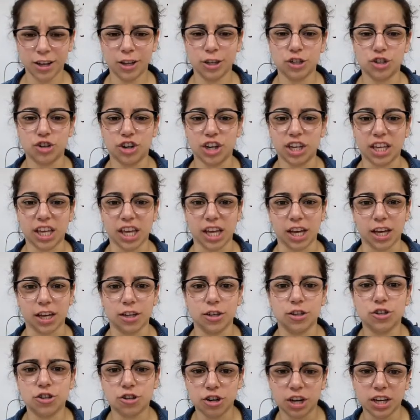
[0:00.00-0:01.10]
Tricky,
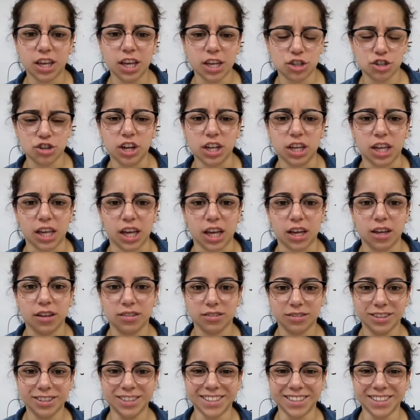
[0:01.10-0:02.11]
tricky, tricky.